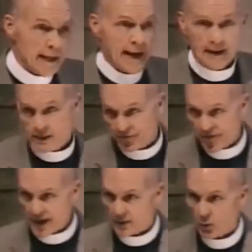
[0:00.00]
Now, his
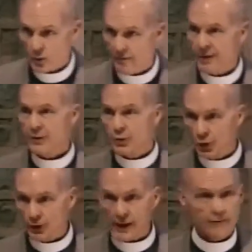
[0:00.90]
feet would have been
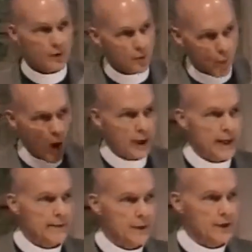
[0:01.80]
dirty from
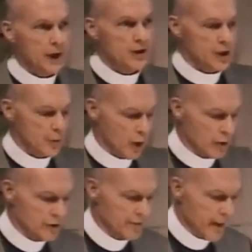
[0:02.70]
walking the dusty
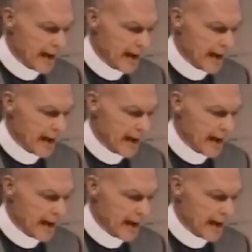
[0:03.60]
roads of